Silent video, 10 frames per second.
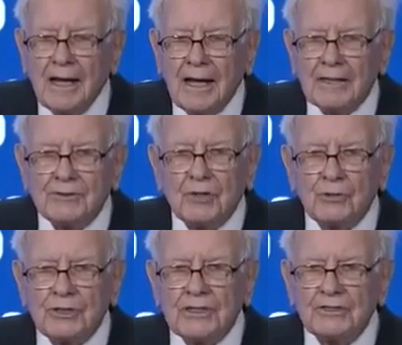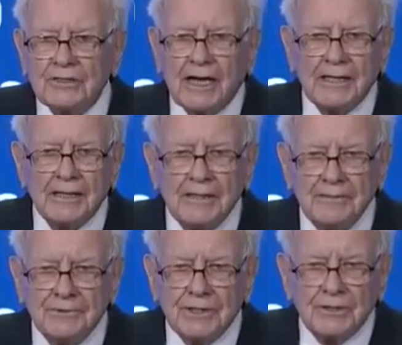And so she and
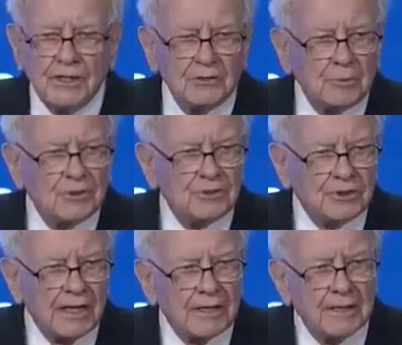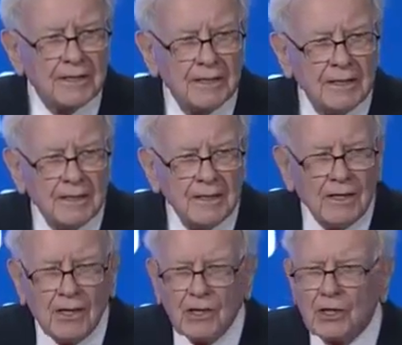her husband decided
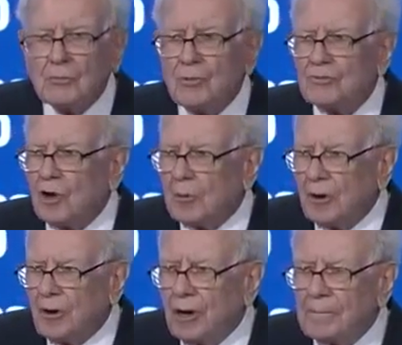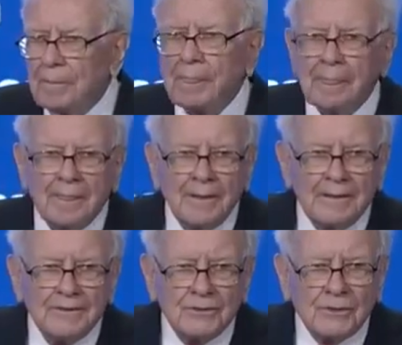to move to Omaha.
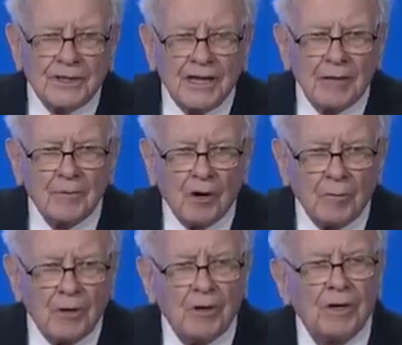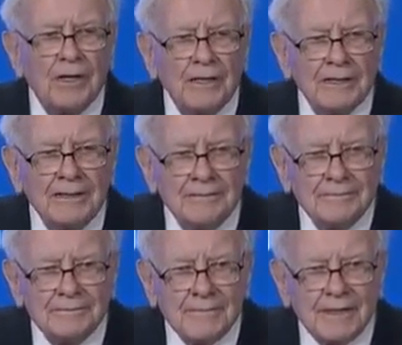So they came to Omaha
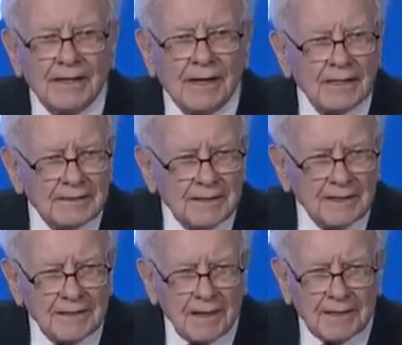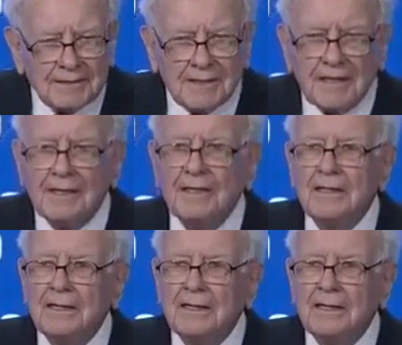in 1919,